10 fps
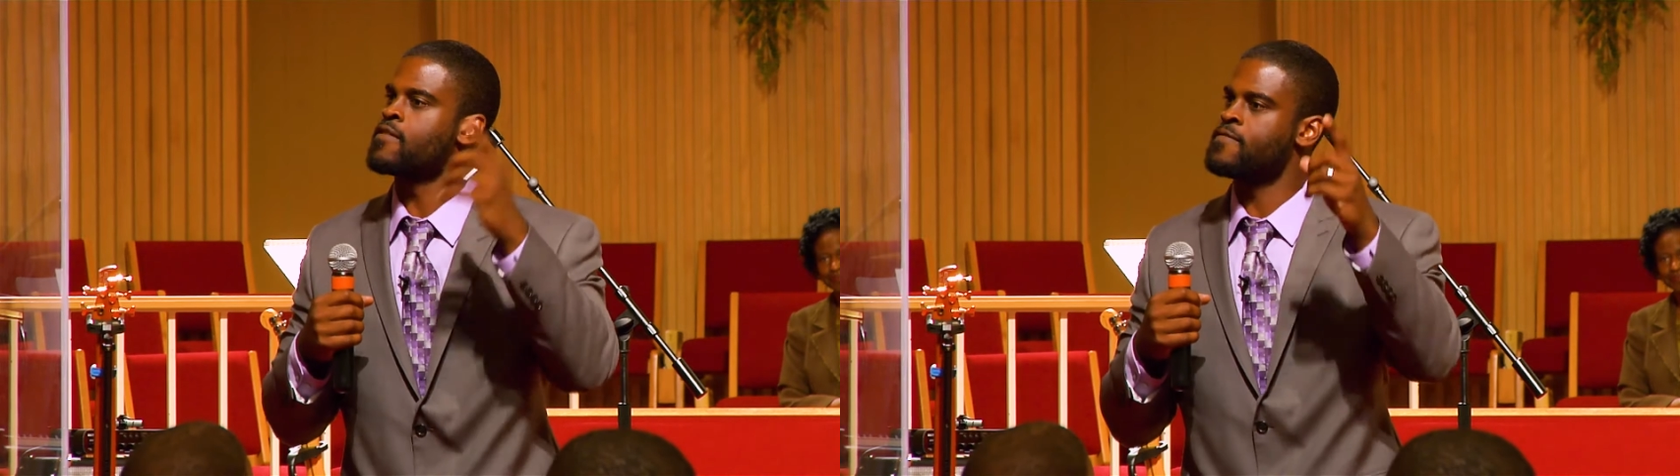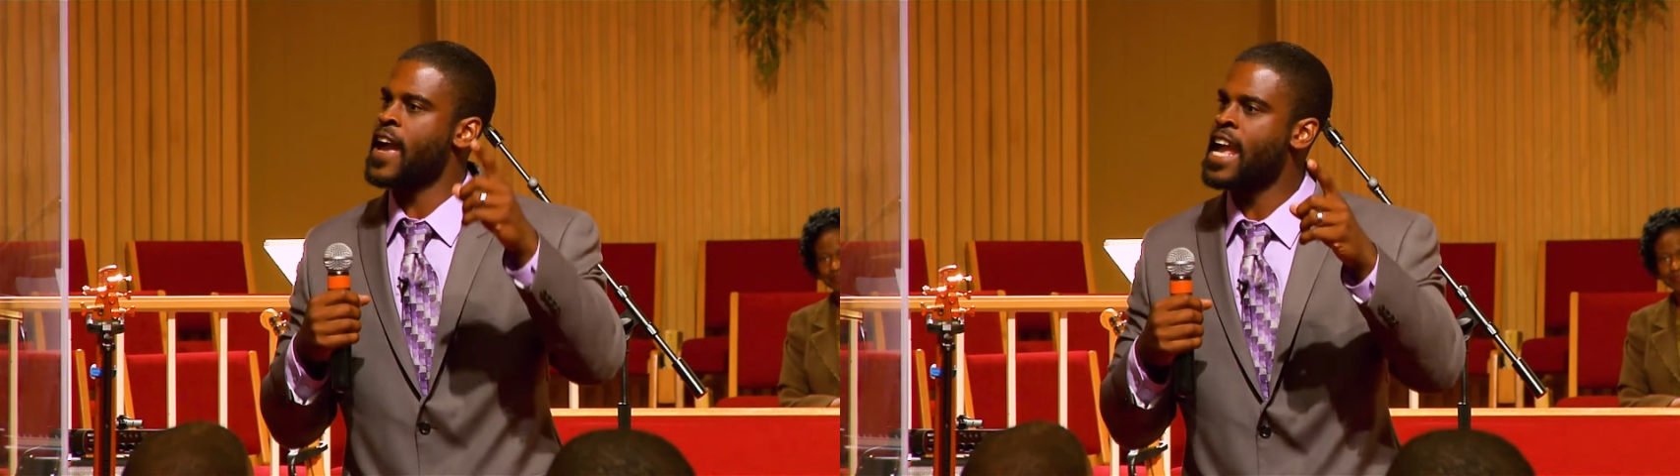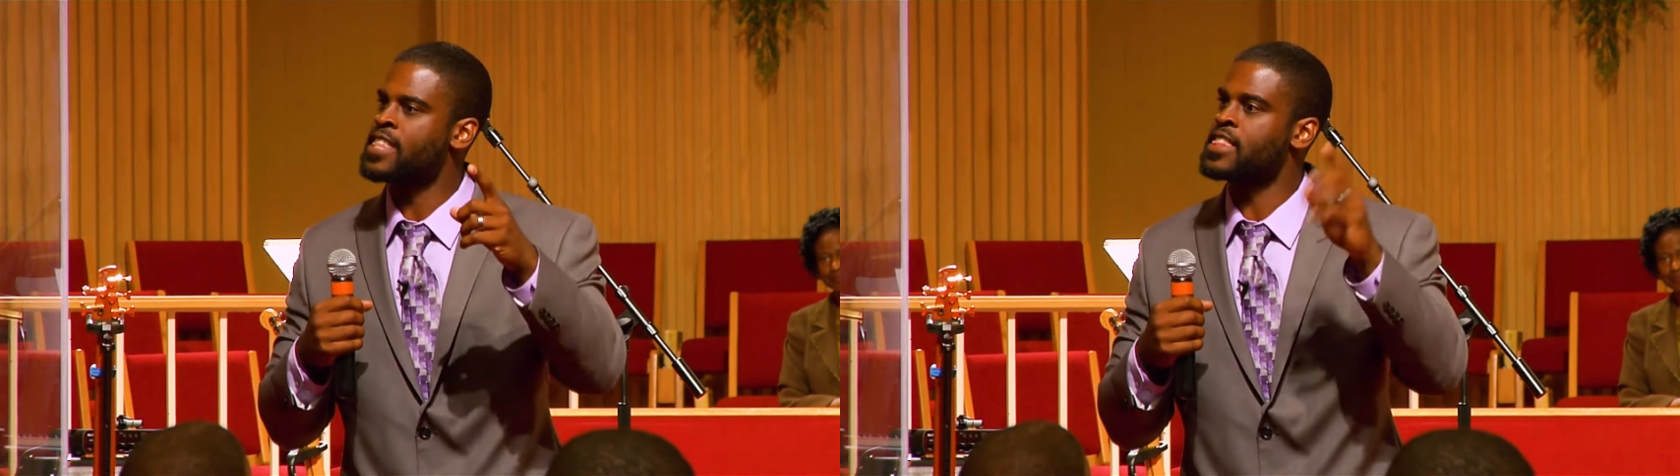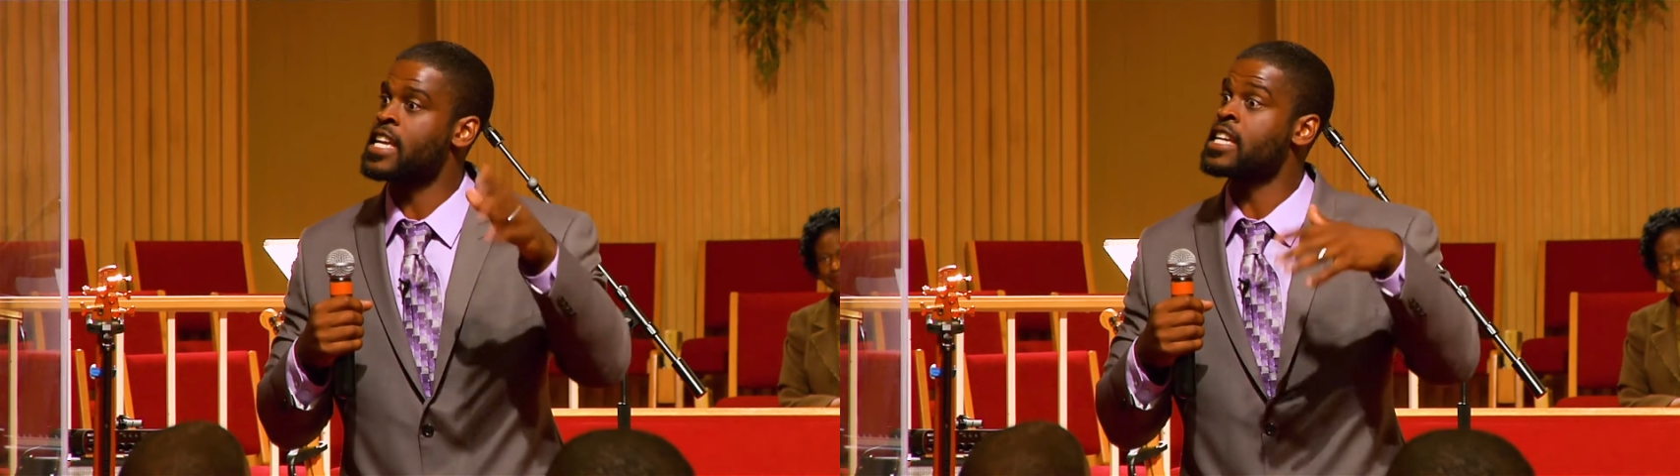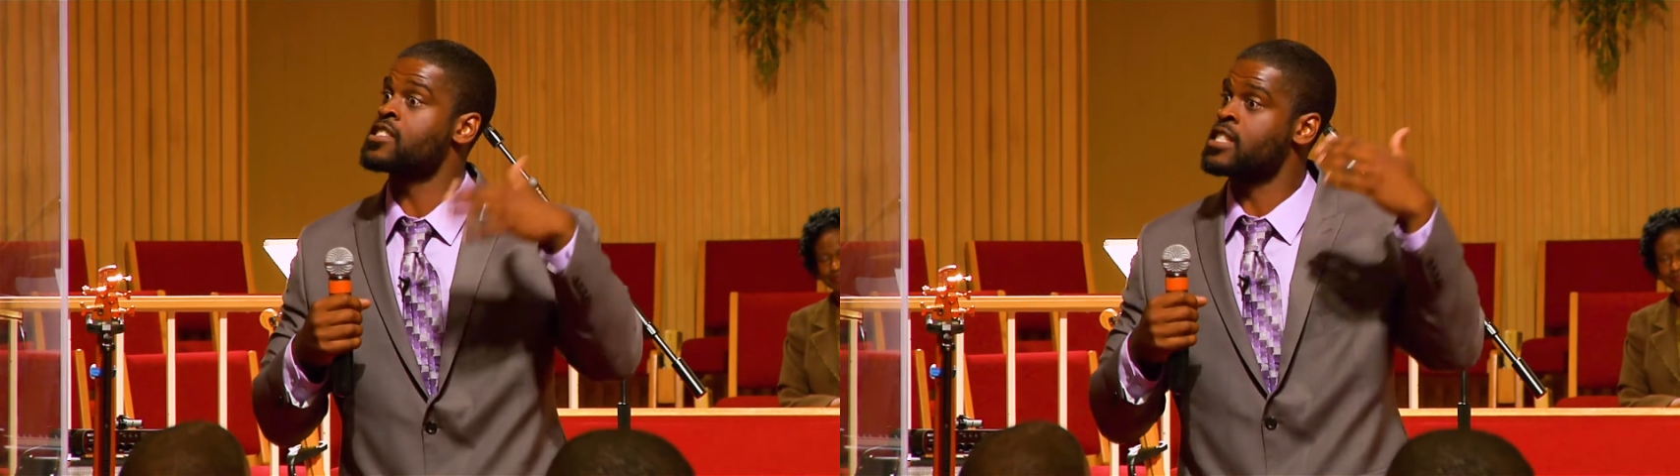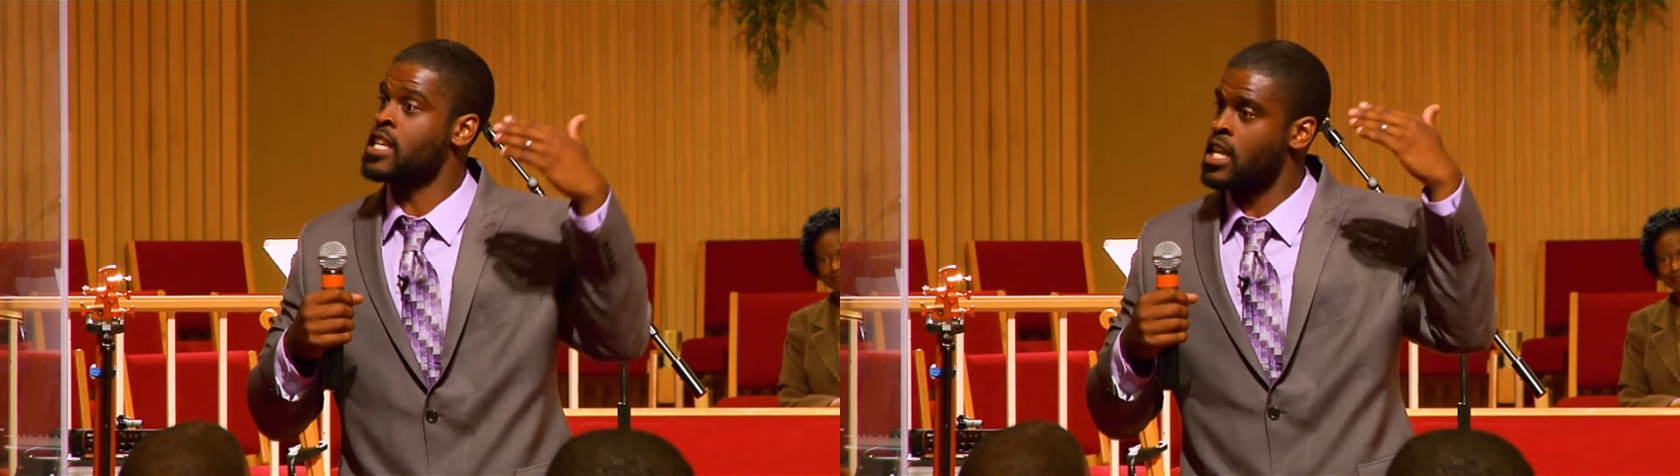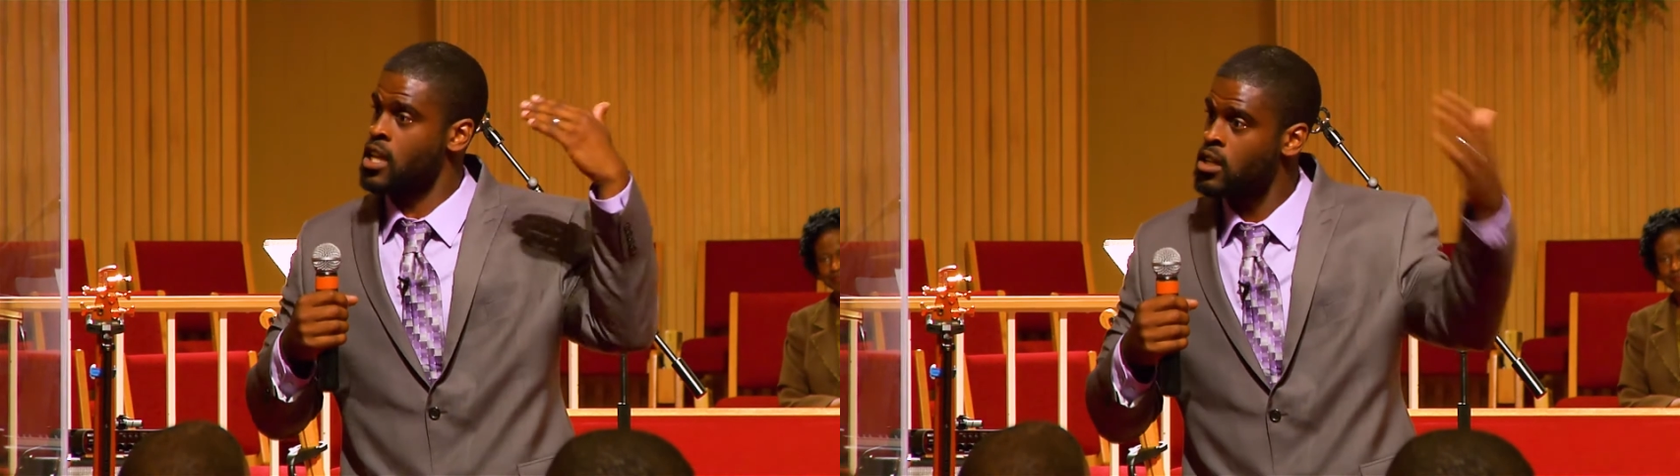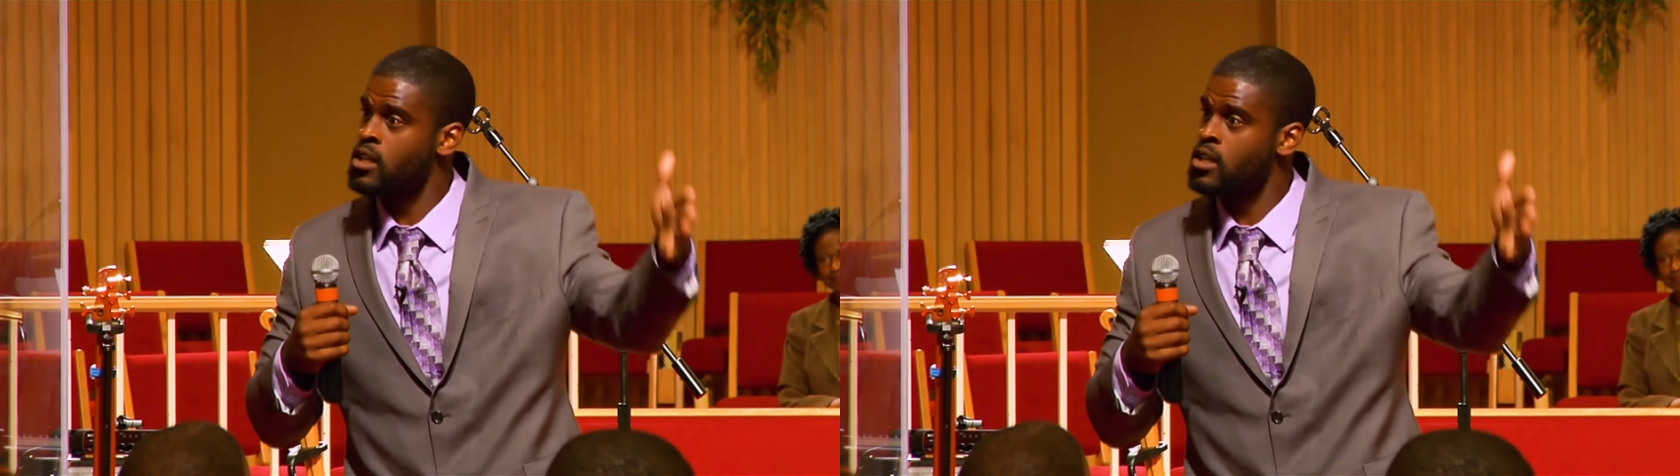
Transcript: faith is the